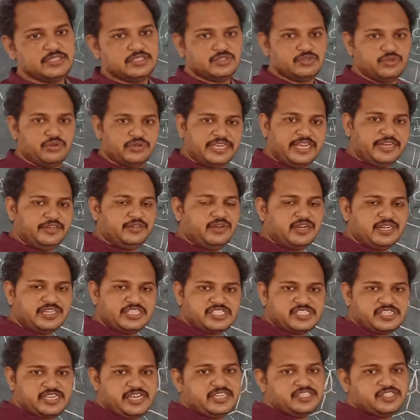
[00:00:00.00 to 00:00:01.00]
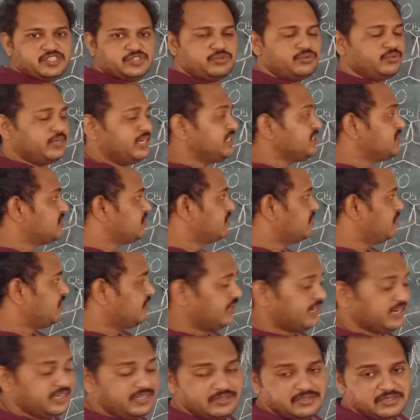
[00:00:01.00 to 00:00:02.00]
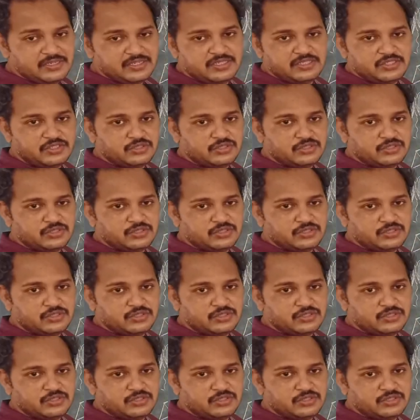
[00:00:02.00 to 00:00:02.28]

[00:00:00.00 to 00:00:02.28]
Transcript: So can you understand, students, right?